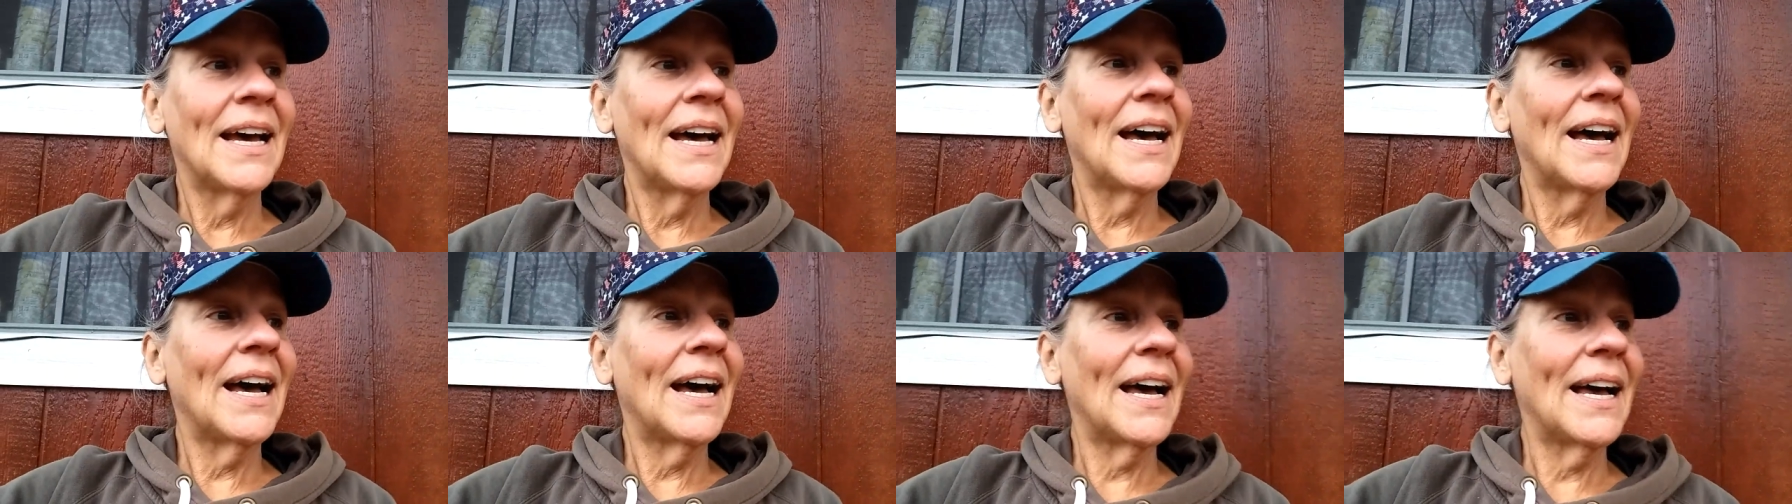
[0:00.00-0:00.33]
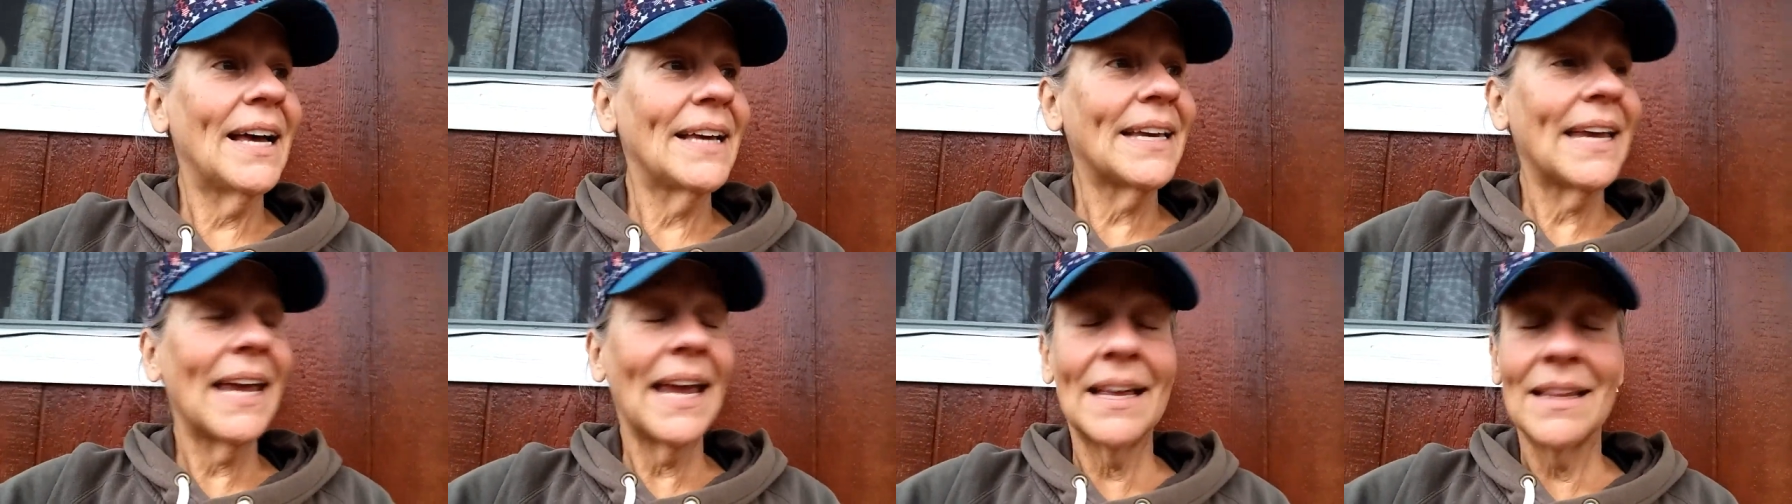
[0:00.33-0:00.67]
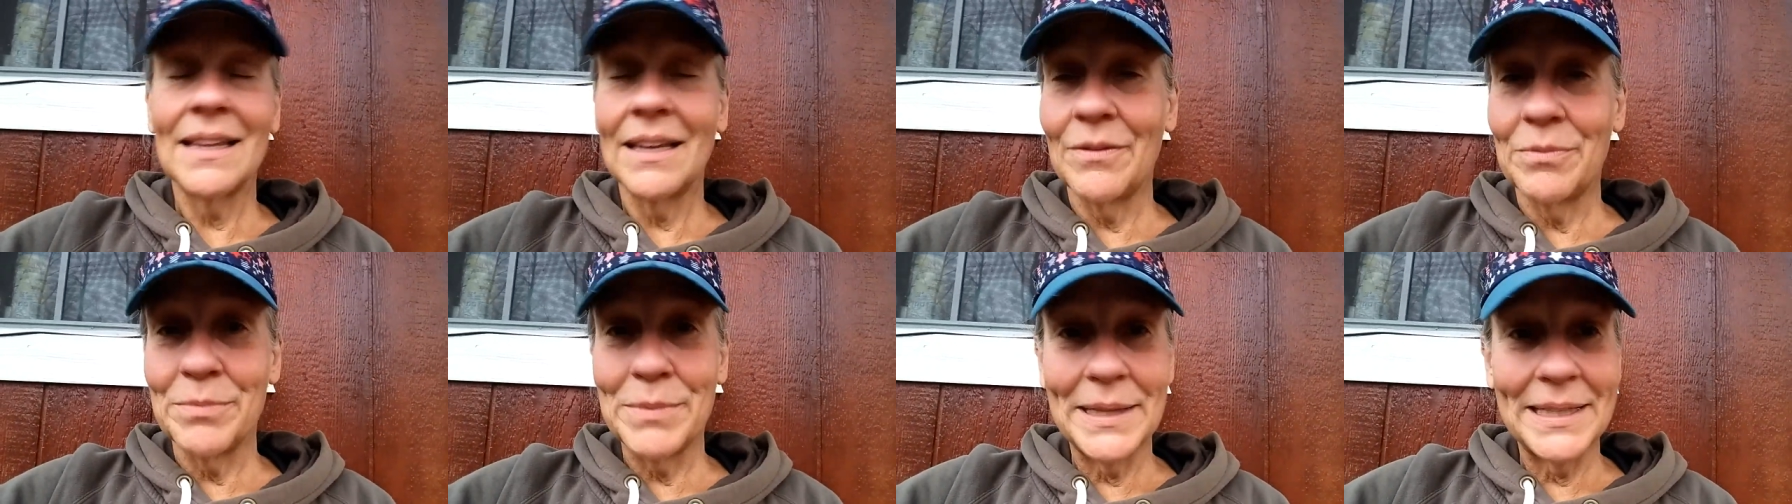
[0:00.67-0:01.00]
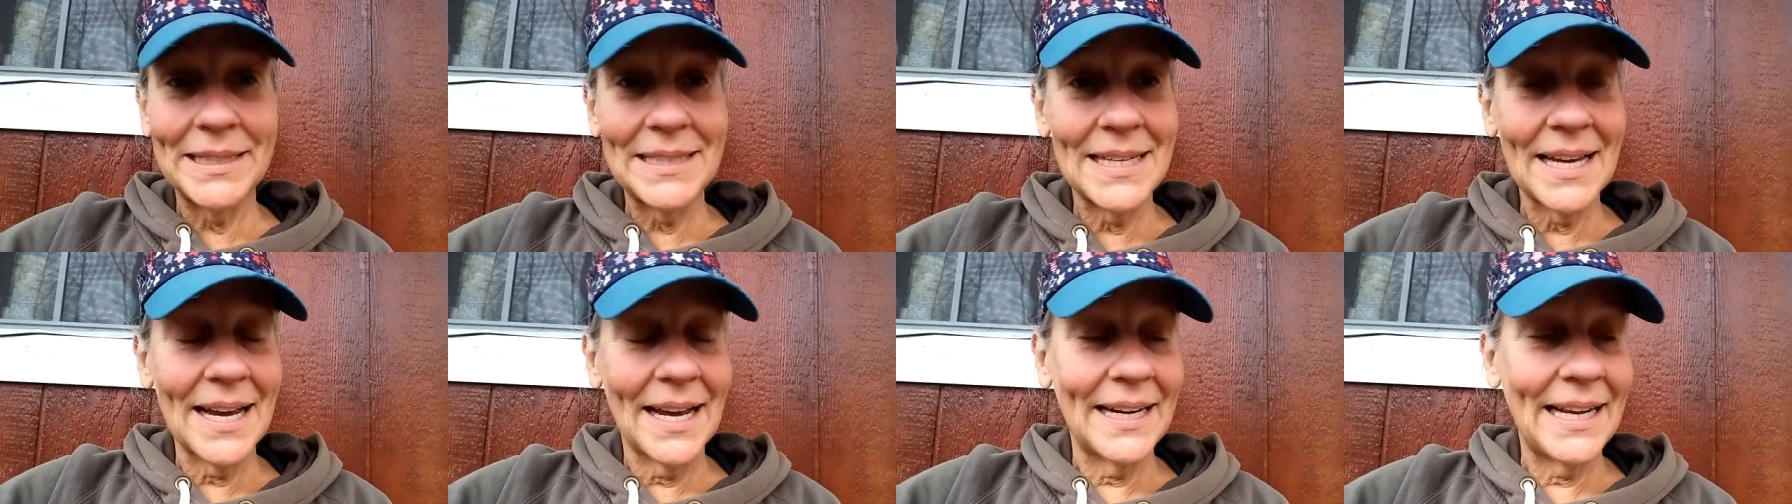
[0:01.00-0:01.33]
I can't leave them in
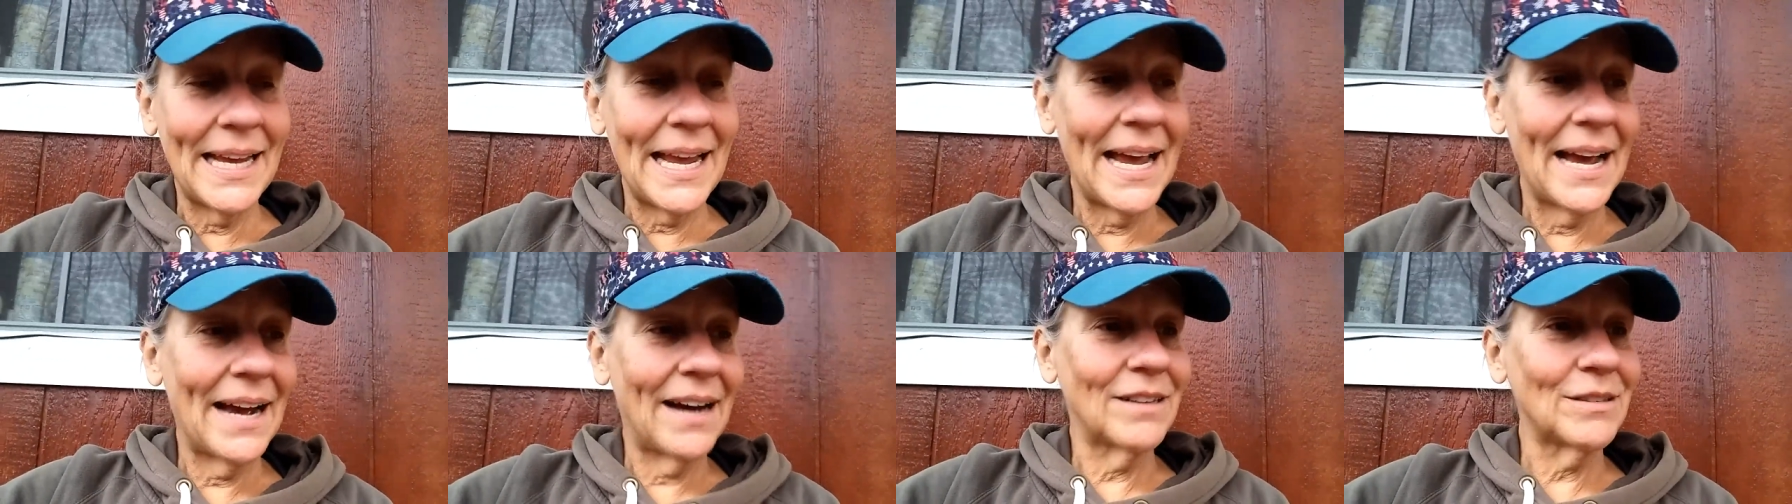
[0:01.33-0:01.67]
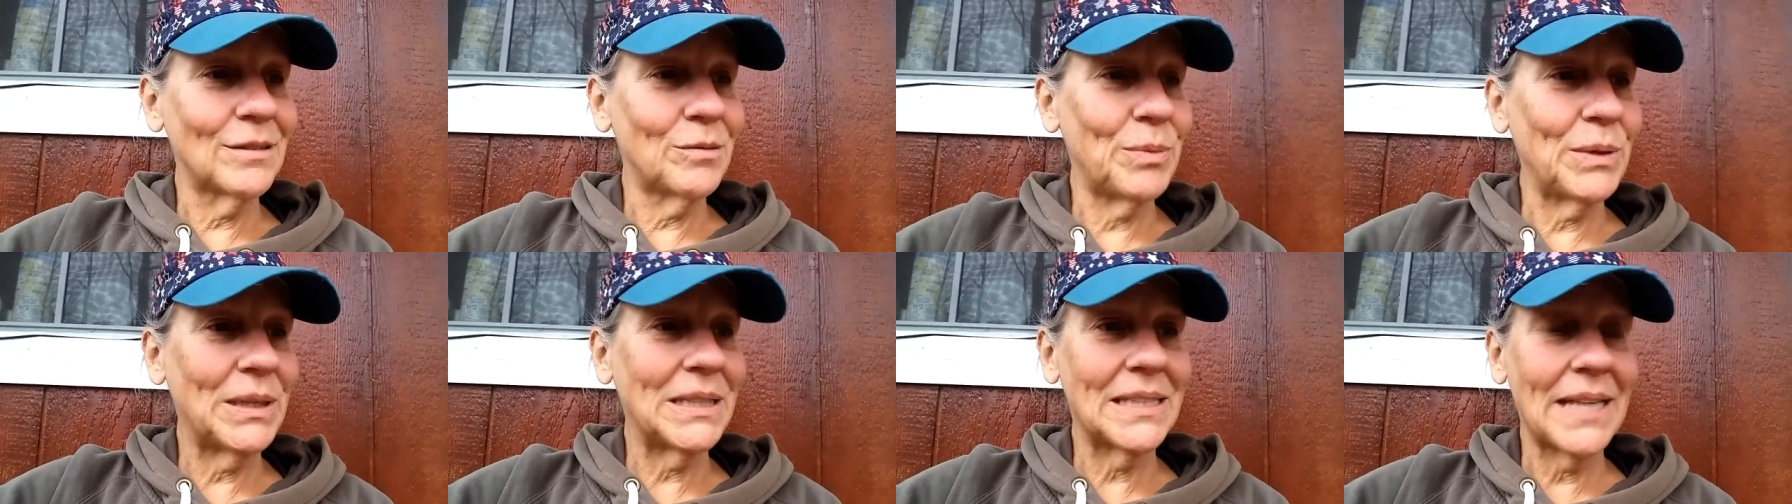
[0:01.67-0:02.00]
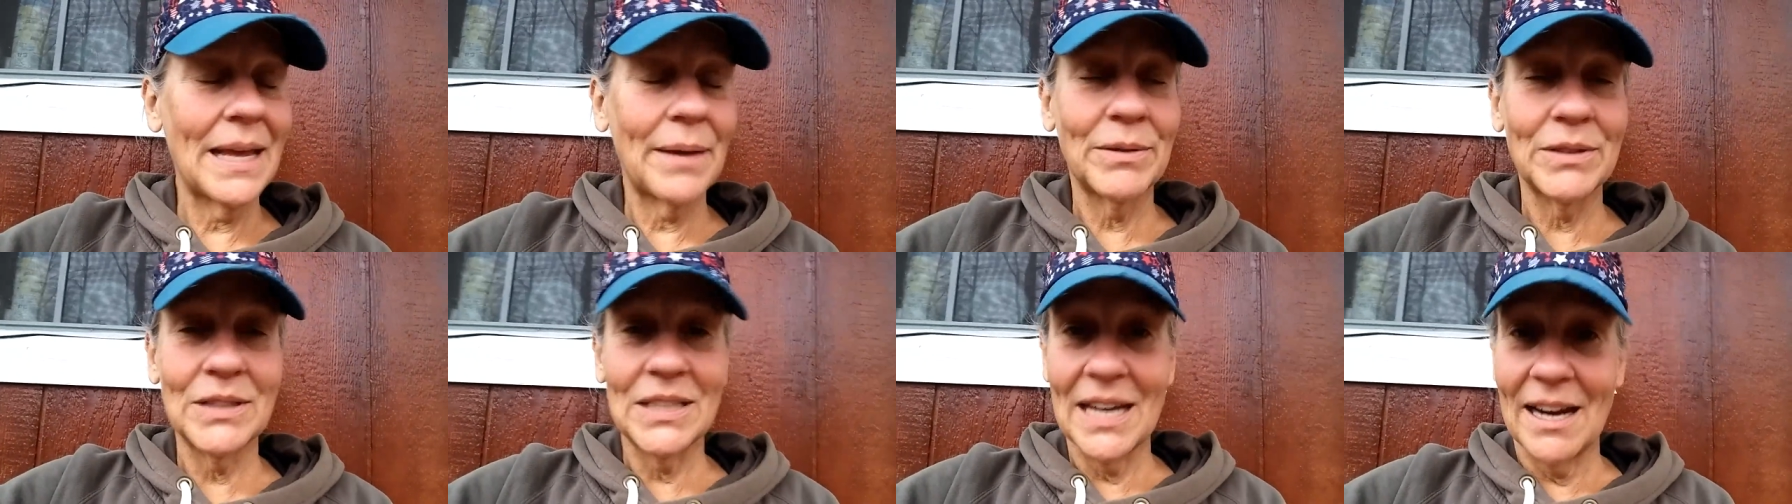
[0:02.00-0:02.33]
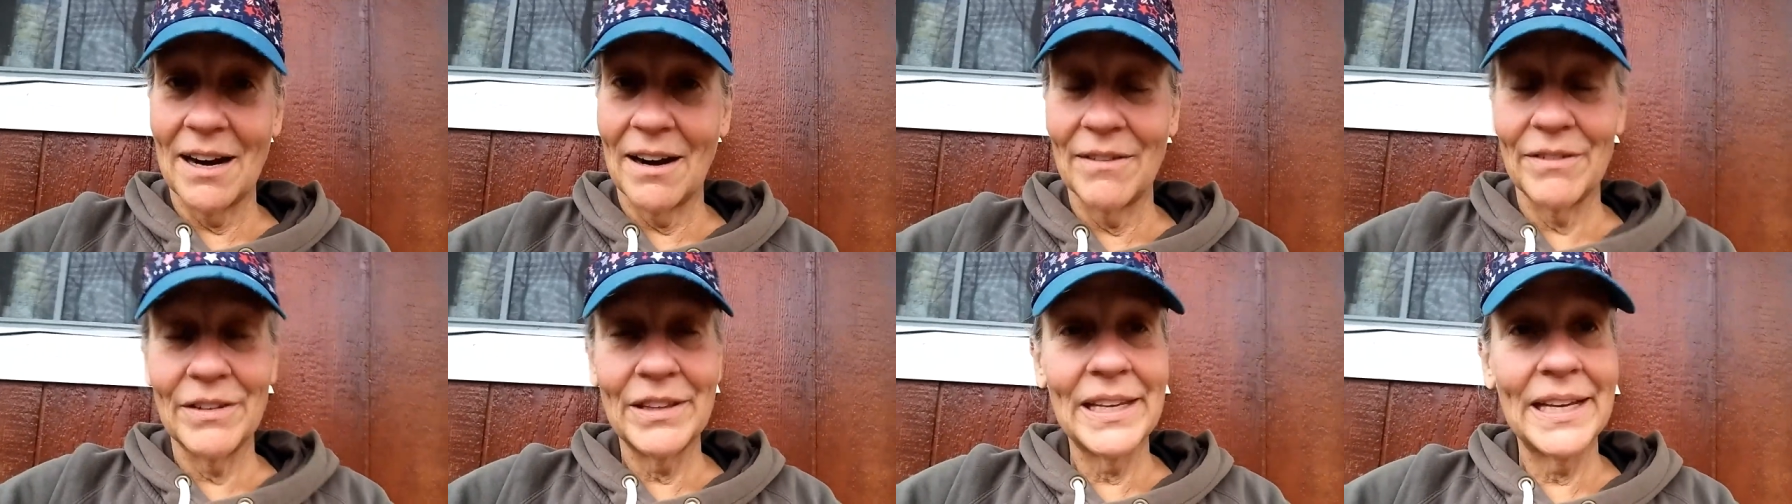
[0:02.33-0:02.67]
the tiny house because they will
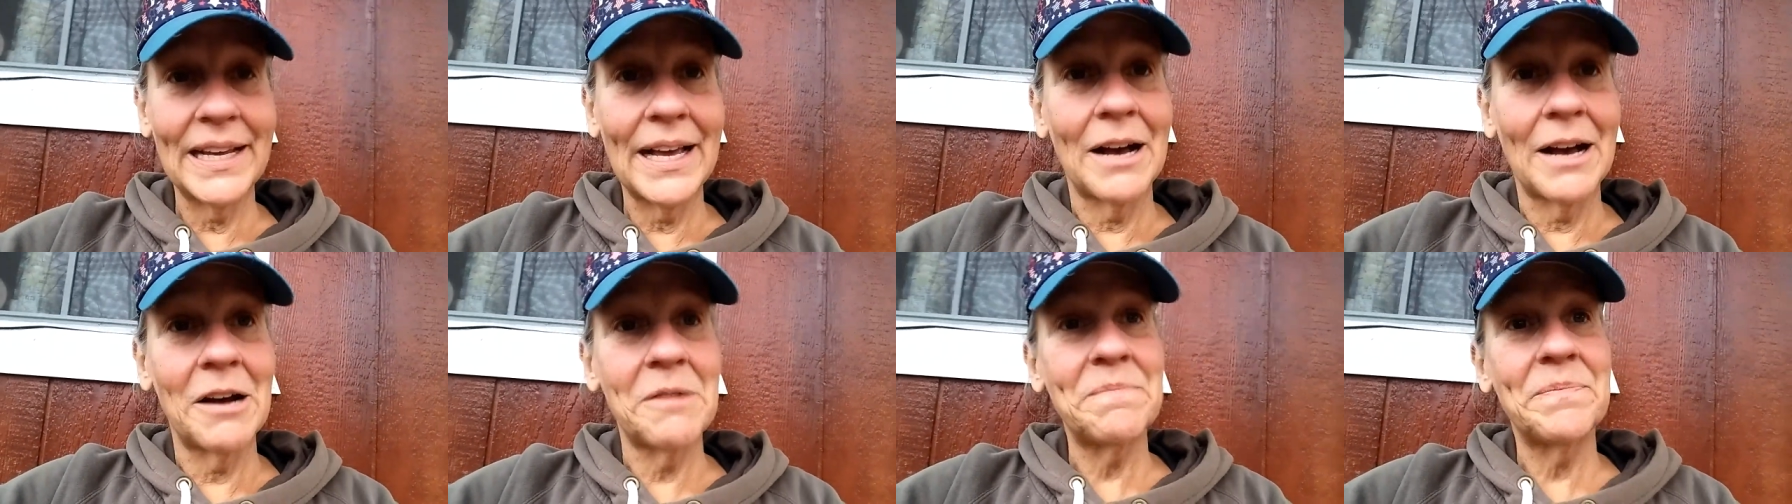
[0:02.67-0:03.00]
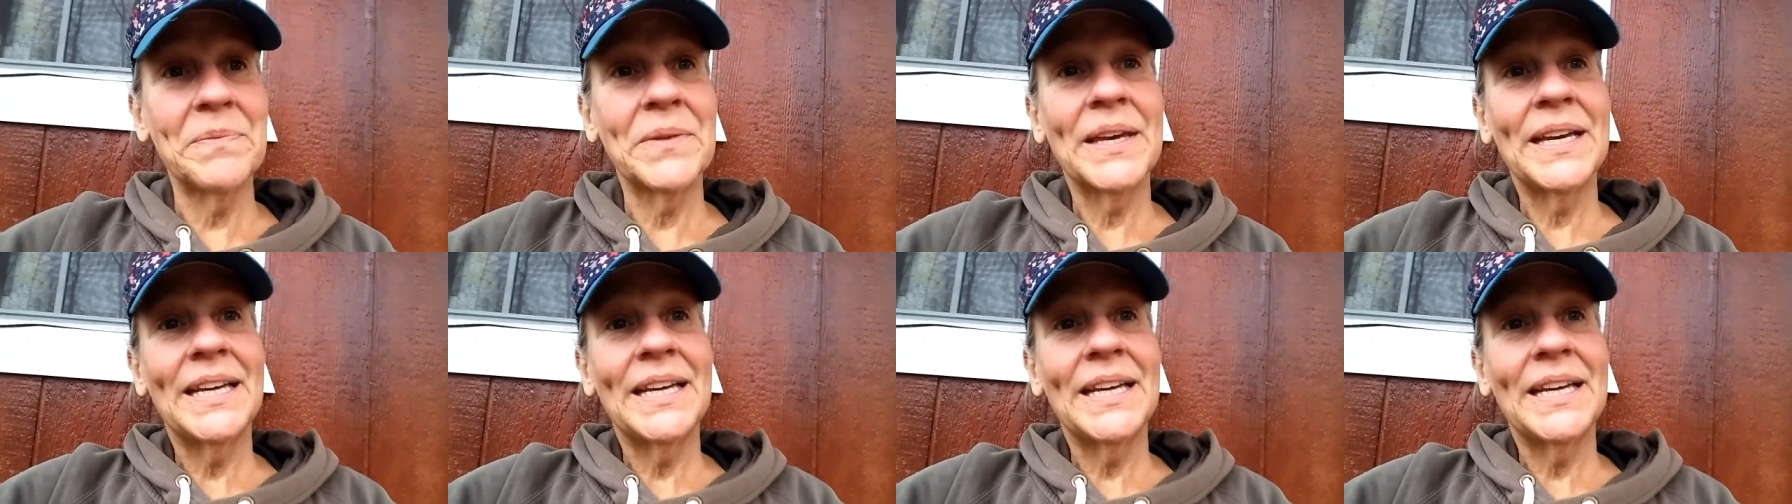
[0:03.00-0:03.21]
tear everything up.